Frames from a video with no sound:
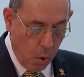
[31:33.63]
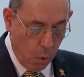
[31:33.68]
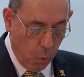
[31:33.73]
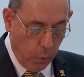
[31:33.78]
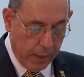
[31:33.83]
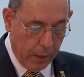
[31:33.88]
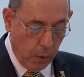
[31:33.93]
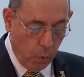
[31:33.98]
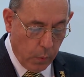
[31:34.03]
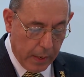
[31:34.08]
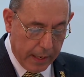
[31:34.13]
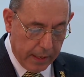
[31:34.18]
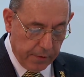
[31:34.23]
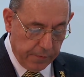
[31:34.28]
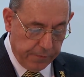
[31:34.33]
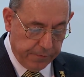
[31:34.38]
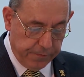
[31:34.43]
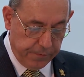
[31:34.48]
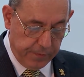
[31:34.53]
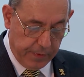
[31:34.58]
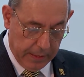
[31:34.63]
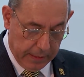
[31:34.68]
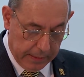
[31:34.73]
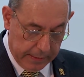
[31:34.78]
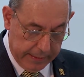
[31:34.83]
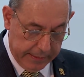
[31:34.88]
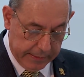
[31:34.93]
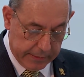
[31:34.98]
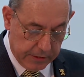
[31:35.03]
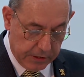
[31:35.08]
when one of their
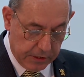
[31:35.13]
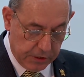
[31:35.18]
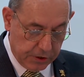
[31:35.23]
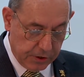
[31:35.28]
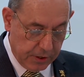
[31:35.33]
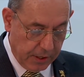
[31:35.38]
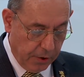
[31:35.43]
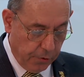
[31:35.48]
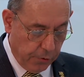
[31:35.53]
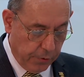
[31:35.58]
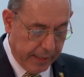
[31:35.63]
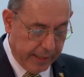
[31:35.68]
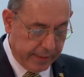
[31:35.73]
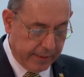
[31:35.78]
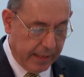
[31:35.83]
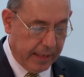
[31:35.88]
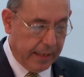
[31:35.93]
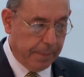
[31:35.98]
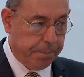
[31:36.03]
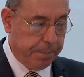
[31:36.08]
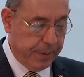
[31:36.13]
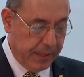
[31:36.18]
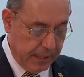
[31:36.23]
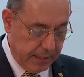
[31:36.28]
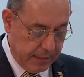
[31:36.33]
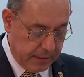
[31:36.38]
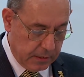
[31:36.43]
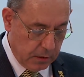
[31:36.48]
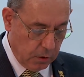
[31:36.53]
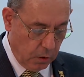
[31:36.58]
leaders read a
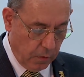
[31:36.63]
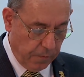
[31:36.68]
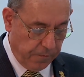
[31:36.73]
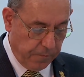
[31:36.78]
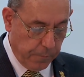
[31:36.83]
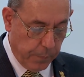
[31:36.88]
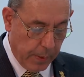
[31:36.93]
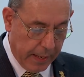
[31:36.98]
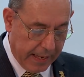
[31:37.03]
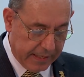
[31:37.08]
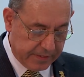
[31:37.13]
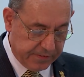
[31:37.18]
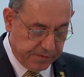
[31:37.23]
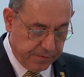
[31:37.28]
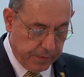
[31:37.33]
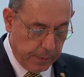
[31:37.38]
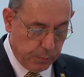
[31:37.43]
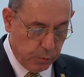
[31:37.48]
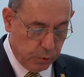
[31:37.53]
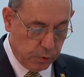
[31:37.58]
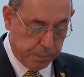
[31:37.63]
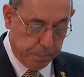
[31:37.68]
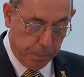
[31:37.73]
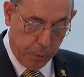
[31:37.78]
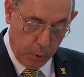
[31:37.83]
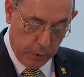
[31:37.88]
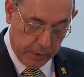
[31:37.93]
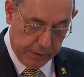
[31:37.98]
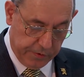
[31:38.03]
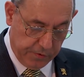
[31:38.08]
piece of blasphemous
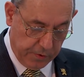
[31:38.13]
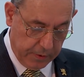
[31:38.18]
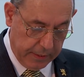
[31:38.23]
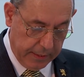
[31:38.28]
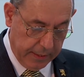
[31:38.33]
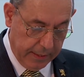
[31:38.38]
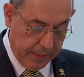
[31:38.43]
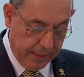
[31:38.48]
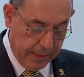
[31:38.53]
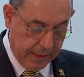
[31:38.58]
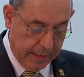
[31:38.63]
poetry